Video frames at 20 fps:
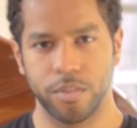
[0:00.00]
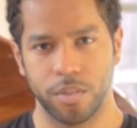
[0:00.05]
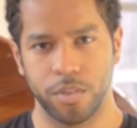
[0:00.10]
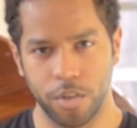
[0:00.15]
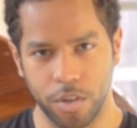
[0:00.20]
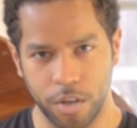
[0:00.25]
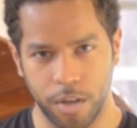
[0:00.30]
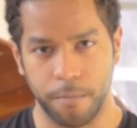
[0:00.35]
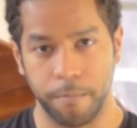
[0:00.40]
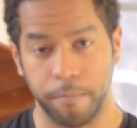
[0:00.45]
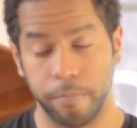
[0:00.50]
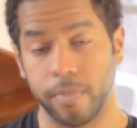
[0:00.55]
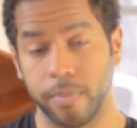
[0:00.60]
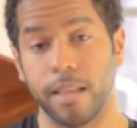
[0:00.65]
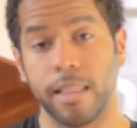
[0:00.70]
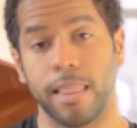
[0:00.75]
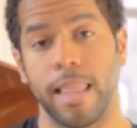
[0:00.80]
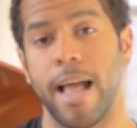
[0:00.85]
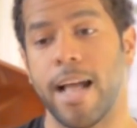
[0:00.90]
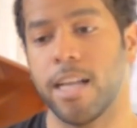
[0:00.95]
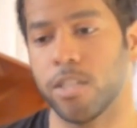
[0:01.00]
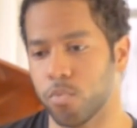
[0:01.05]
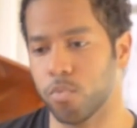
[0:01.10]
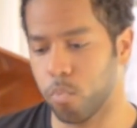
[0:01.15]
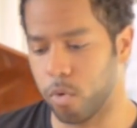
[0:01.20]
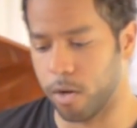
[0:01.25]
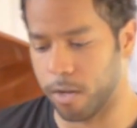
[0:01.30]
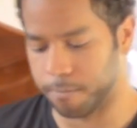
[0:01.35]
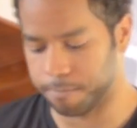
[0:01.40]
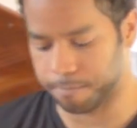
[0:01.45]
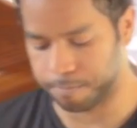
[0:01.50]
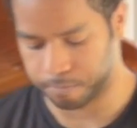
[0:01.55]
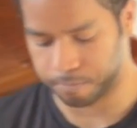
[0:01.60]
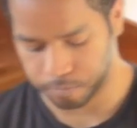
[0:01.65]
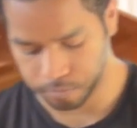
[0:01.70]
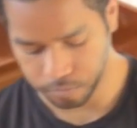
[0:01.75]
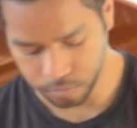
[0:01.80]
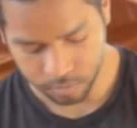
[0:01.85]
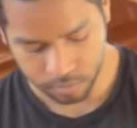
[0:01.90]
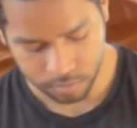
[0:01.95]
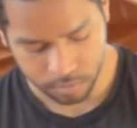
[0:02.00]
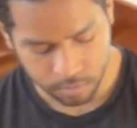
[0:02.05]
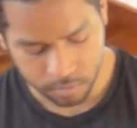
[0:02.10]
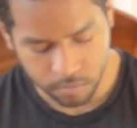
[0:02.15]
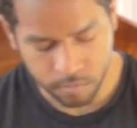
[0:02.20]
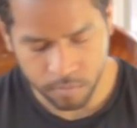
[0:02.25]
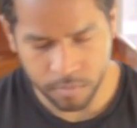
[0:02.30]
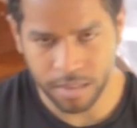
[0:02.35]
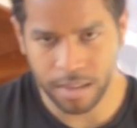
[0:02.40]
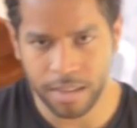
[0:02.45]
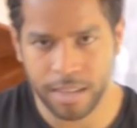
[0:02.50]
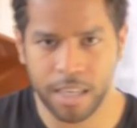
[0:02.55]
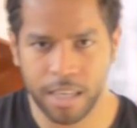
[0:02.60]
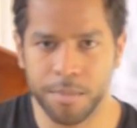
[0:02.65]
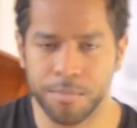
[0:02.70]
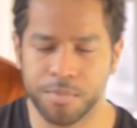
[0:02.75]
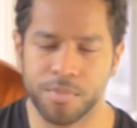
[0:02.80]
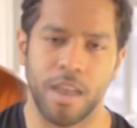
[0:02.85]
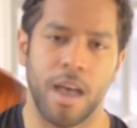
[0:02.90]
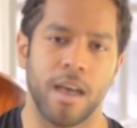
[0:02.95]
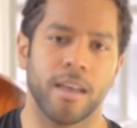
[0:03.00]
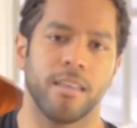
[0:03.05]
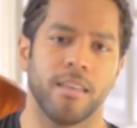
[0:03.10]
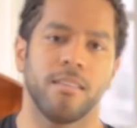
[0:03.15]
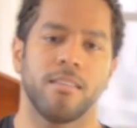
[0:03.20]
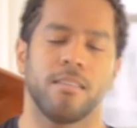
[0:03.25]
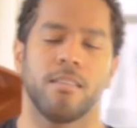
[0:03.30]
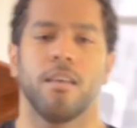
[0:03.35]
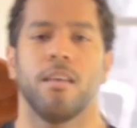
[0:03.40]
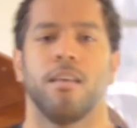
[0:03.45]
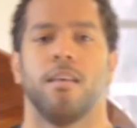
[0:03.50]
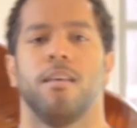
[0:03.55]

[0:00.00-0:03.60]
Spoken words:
Good. Last one, hip sockets.